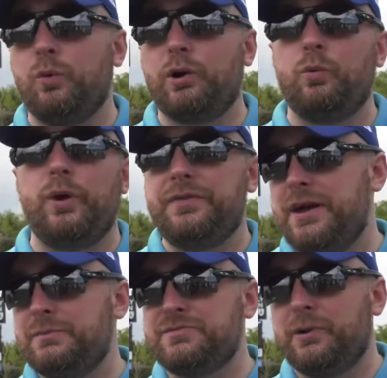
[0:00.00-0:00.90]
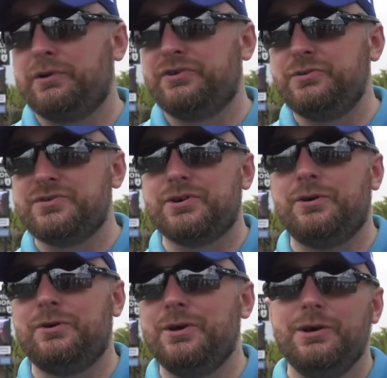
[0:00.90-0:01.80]
work with Amherstburg too,
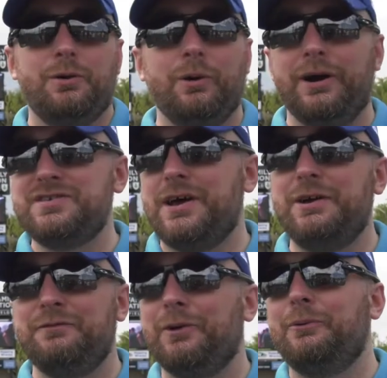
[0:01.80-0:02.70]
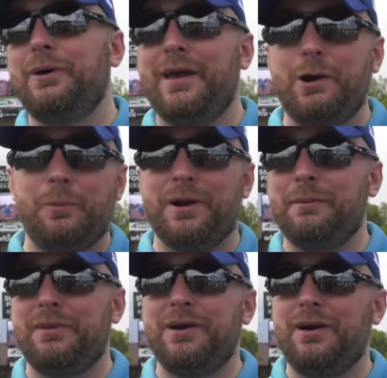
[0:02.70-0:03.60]
so we're excited for when they open
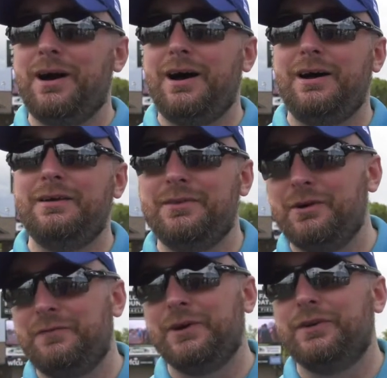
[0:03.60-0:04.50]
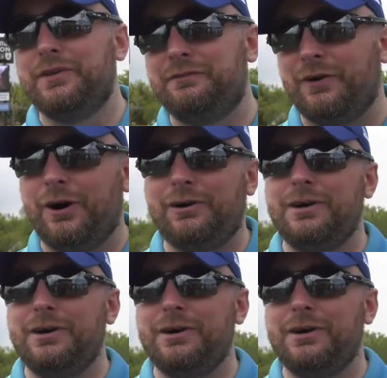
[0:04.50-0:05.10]
up their, uh, their field in the fall.